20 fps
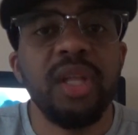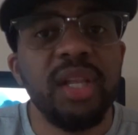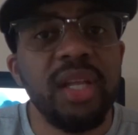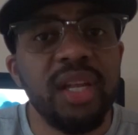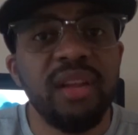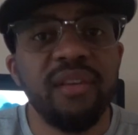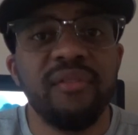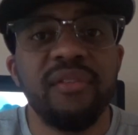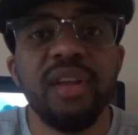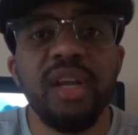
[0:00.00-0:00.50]
And
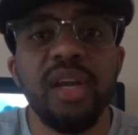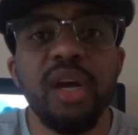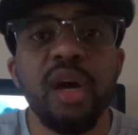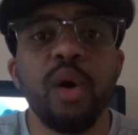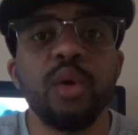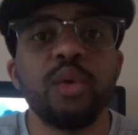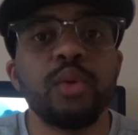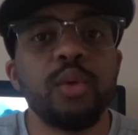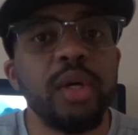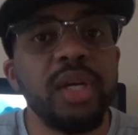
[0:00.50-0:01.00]
then the
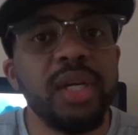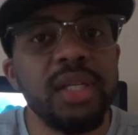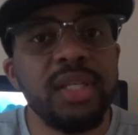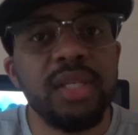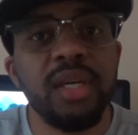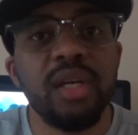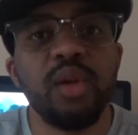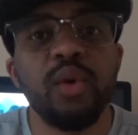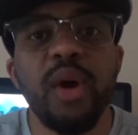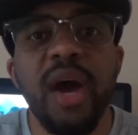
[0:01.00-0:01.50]
videos will
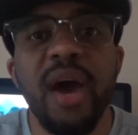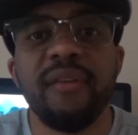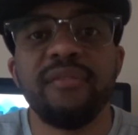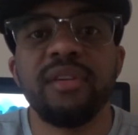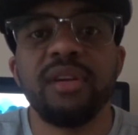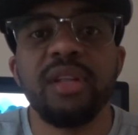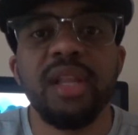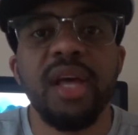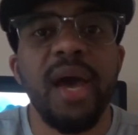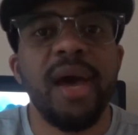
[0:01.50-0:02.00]
continue
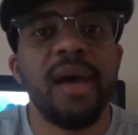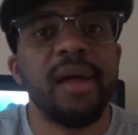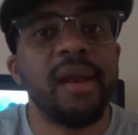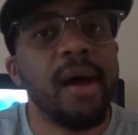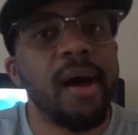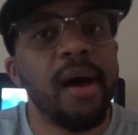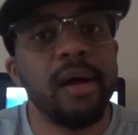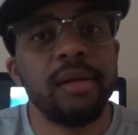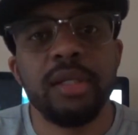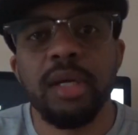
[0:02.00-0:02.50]
after that.
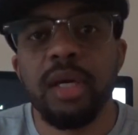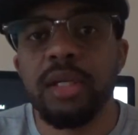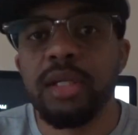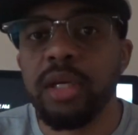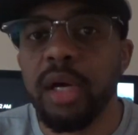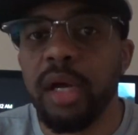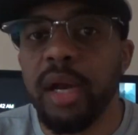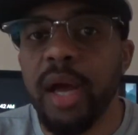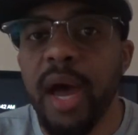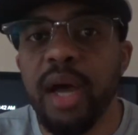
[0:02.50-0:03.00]
I'll
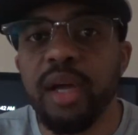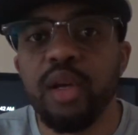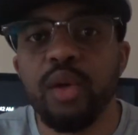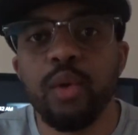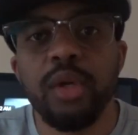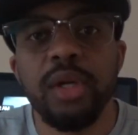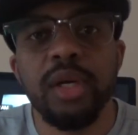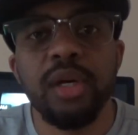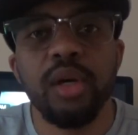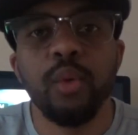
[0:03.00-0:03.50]
touch on how
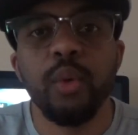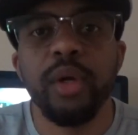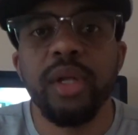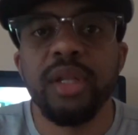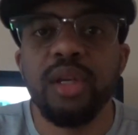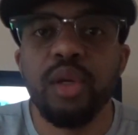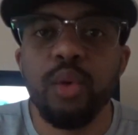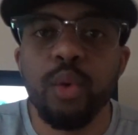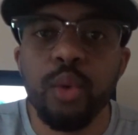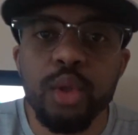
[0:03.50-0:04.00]
you deal
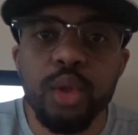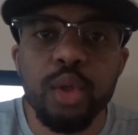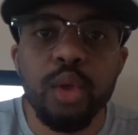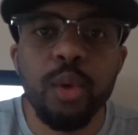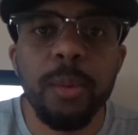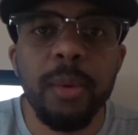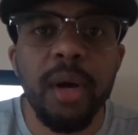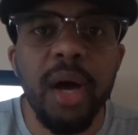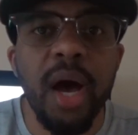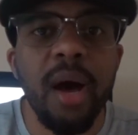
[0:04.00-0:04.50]
with
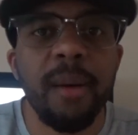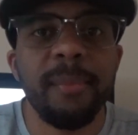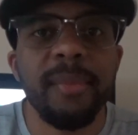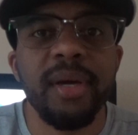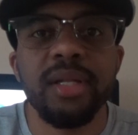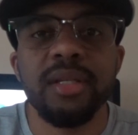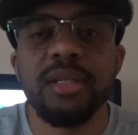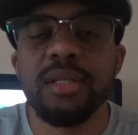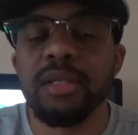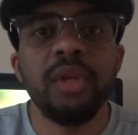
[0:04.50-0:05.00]
YouTube
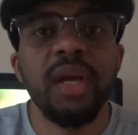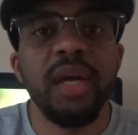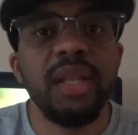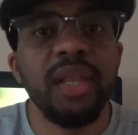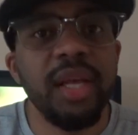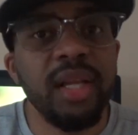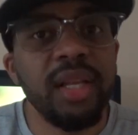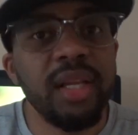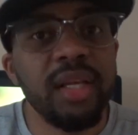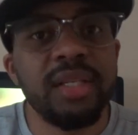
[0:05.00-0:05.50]
comments,
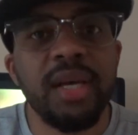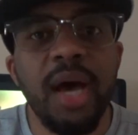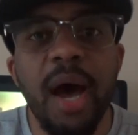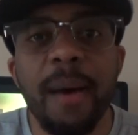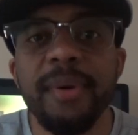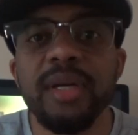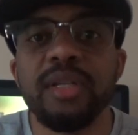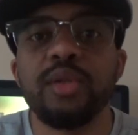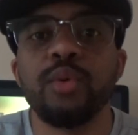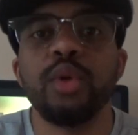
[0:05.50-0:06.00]
and then the
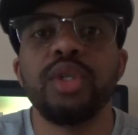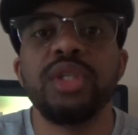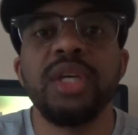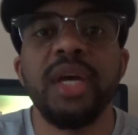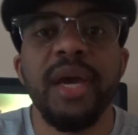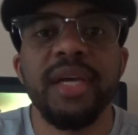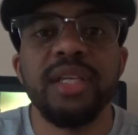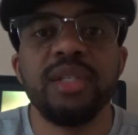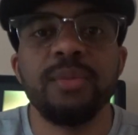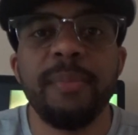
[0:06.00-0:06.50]
topics will
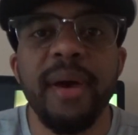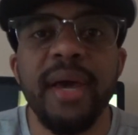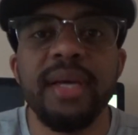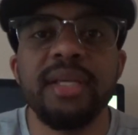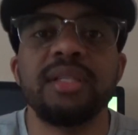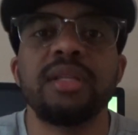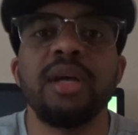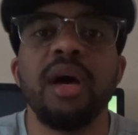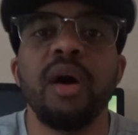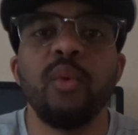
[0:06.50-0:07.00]
change
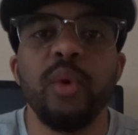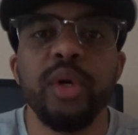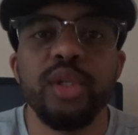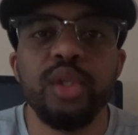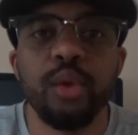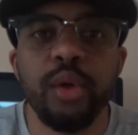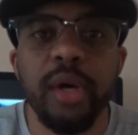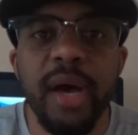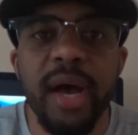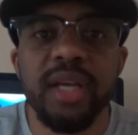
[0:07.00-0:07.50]
based on
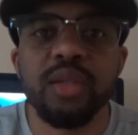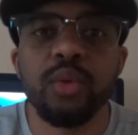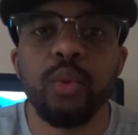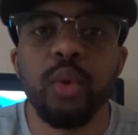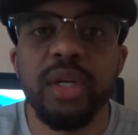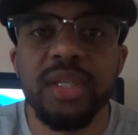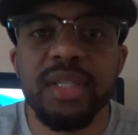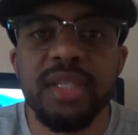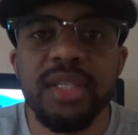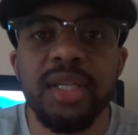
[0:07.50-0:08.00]
what you guys
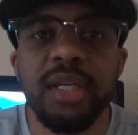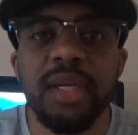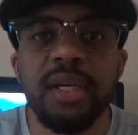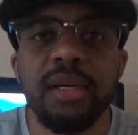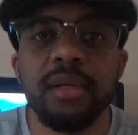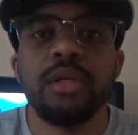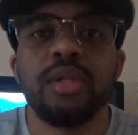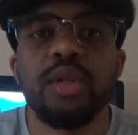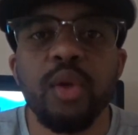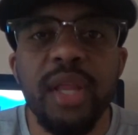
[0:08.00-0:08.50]
want to
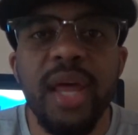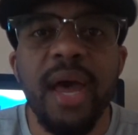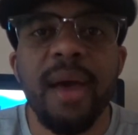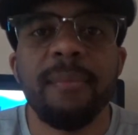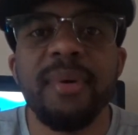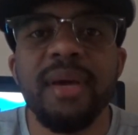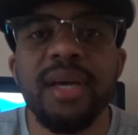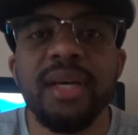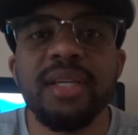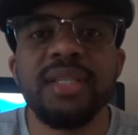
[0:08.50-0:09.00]
see. So
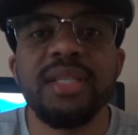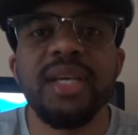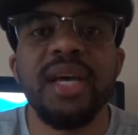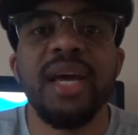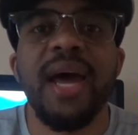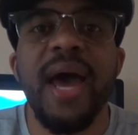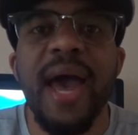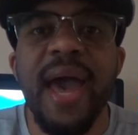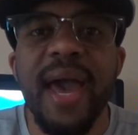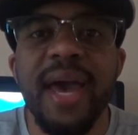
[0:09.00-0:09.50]
that being
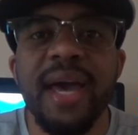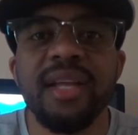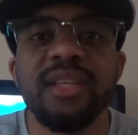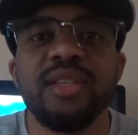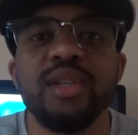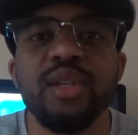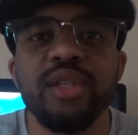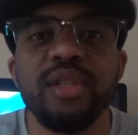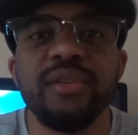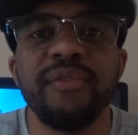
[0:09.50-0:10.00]
said, I
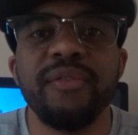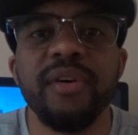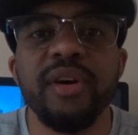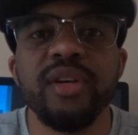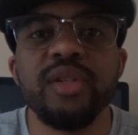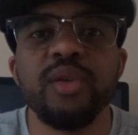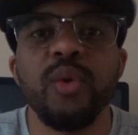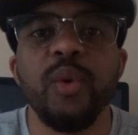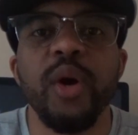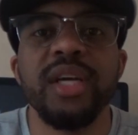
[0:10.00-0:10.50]
answered your
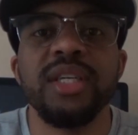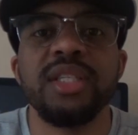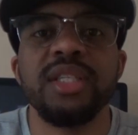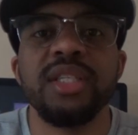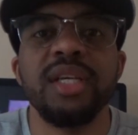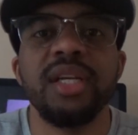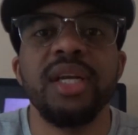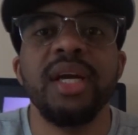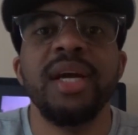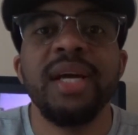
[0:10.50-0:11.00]
first
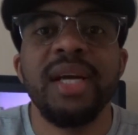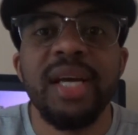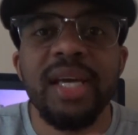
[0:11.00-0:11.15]
question.